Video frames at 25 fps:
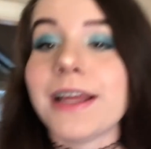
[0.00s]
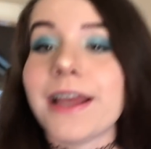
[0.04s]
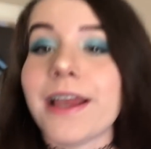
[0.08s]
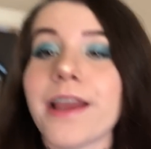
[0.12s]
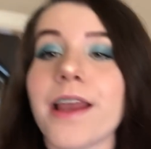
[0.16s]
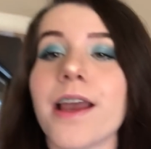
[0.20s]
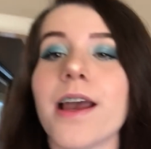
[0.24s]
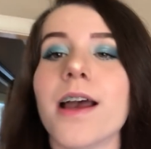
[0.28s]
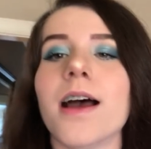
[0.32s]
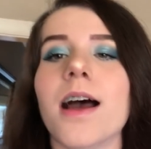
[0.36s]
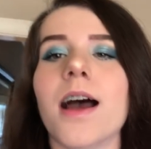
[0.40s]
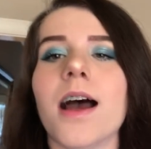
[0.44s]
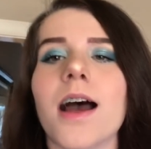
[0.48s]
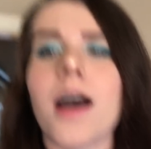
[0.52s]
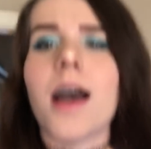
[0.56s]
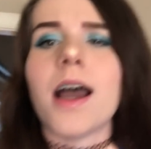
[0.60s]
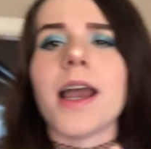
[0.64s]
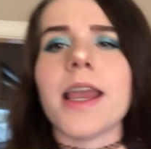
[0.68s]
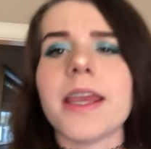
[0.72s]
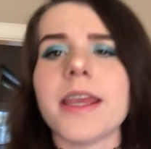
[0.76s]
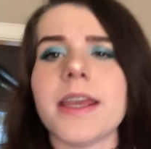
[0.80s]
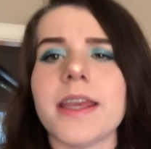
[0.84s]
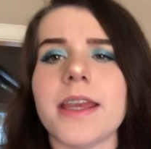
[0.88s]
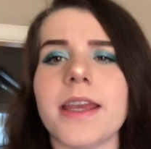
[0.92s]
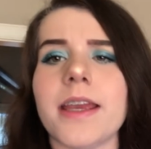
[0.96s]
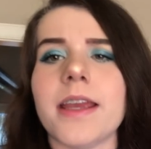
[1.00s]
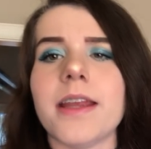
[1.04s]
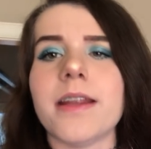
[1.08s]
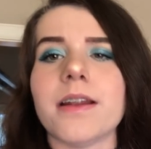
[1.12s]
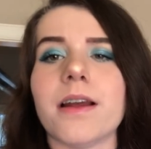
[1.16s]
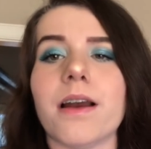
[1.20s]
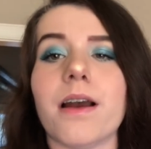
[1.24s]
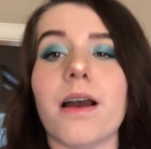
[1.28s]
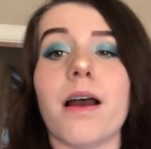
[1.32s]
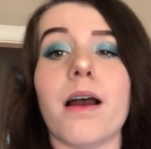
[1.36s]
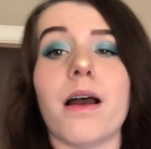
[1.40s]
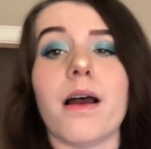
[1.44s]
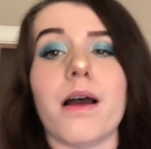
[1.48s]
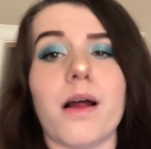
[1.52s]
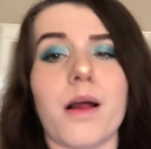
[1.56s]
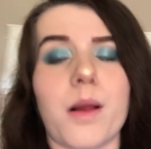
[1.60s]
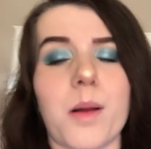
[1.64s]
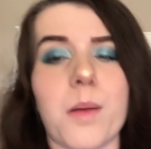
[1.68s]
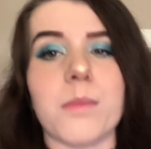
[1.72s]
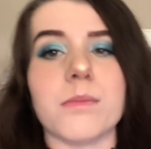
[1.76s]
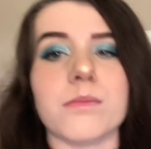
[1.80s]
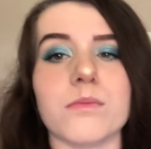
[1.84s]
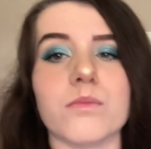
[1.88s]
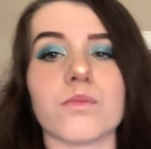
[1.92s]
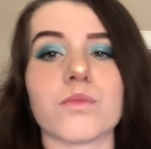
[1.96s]
day, I eat
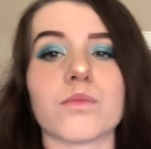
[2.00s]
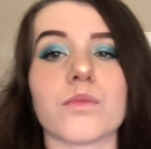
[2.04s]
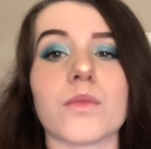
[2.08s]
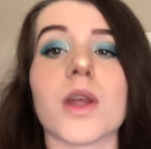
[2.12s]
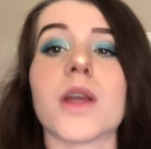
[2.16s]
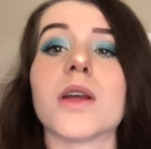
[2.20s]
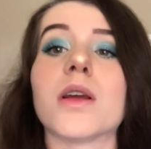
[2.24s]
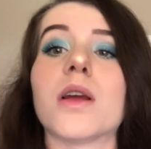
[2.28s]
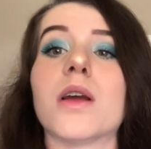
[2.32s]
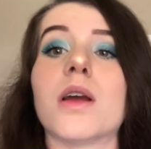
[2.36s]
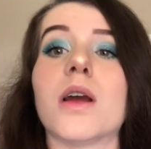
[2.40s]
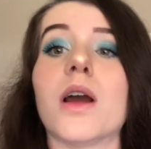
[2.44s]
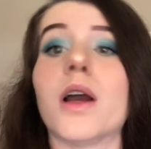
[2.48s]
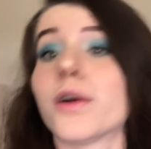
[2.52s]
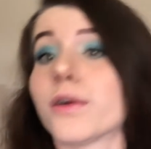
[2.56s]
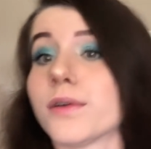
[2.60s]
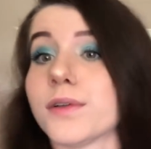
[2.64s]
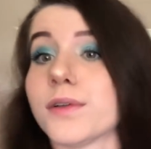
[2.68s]
um, a